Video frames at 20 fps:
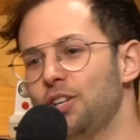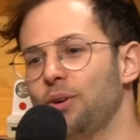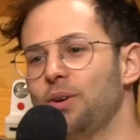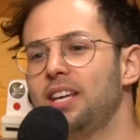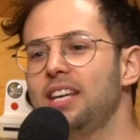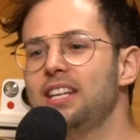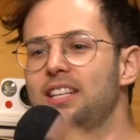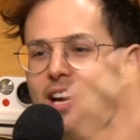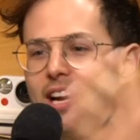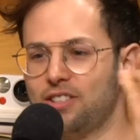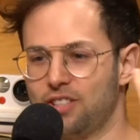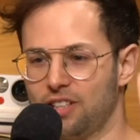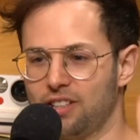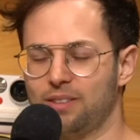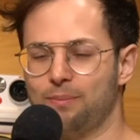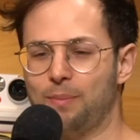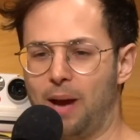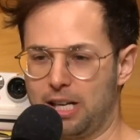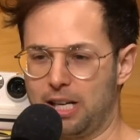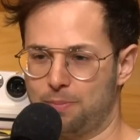So he does a
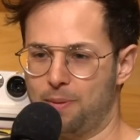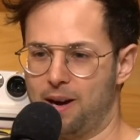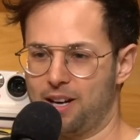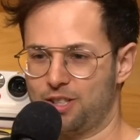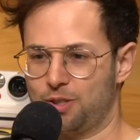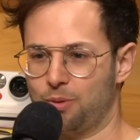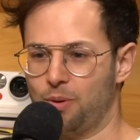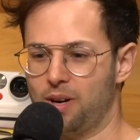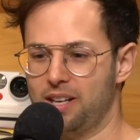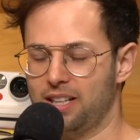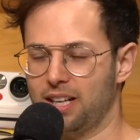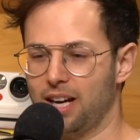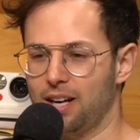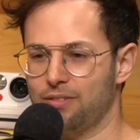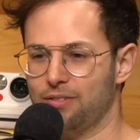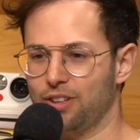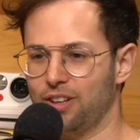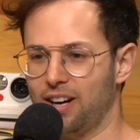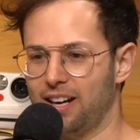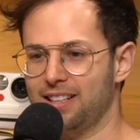Matchbox 20
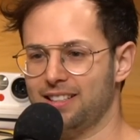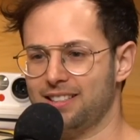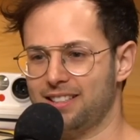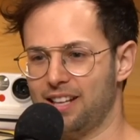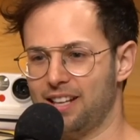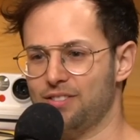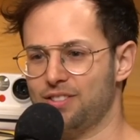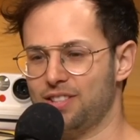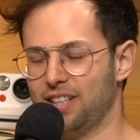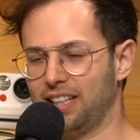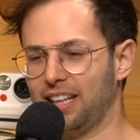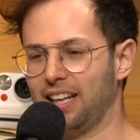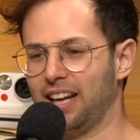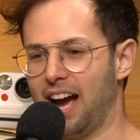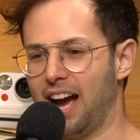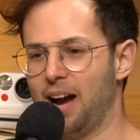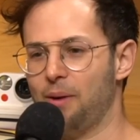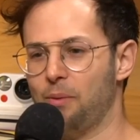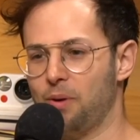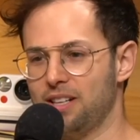cover, and instead of singing,
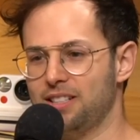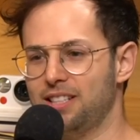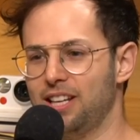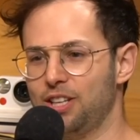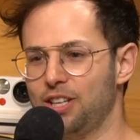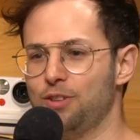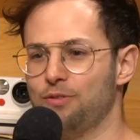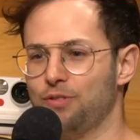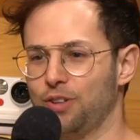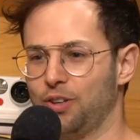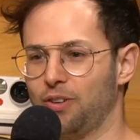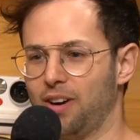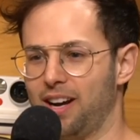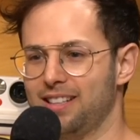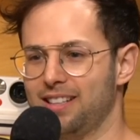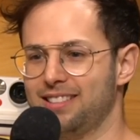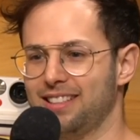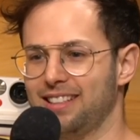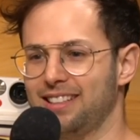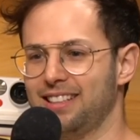I want to take you for
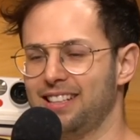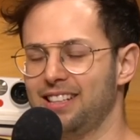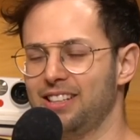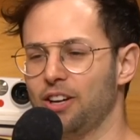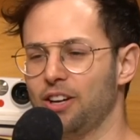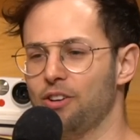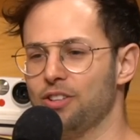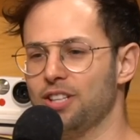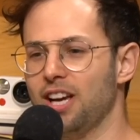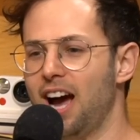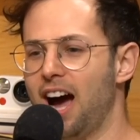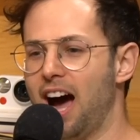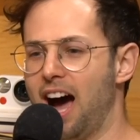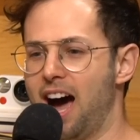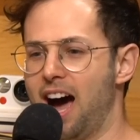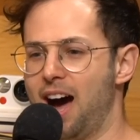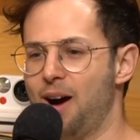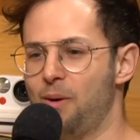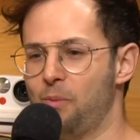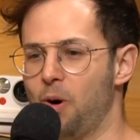granted, he goes,
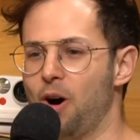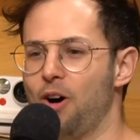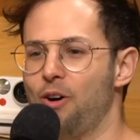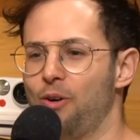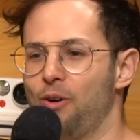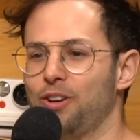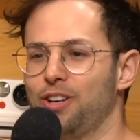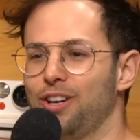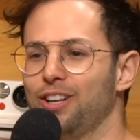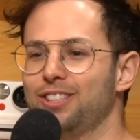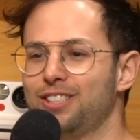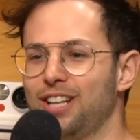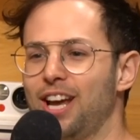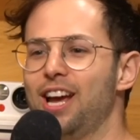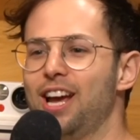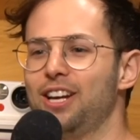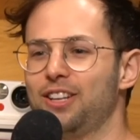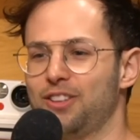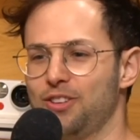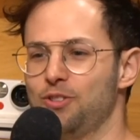I want to
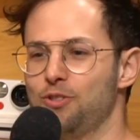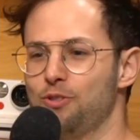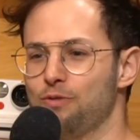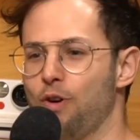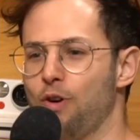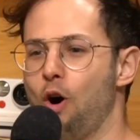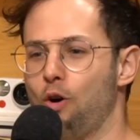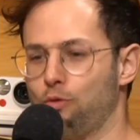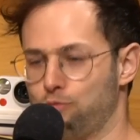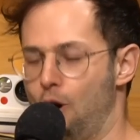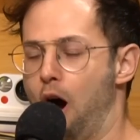take you for